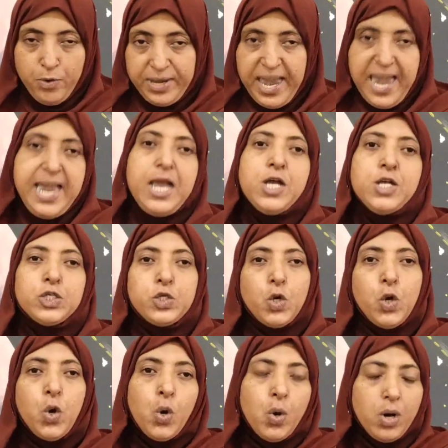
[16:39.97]
Okay,
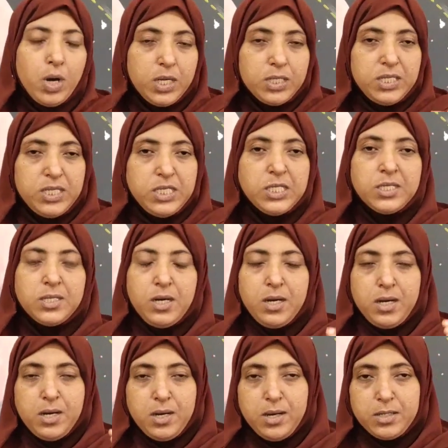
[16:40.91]
so this
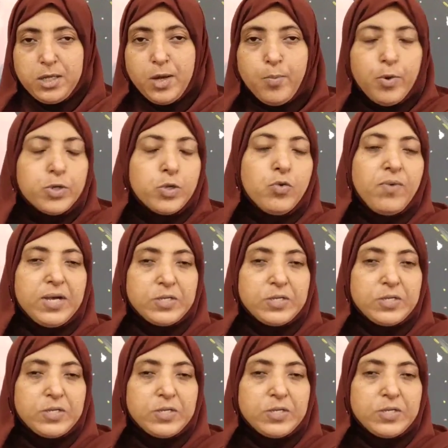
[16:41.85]
Timbuktu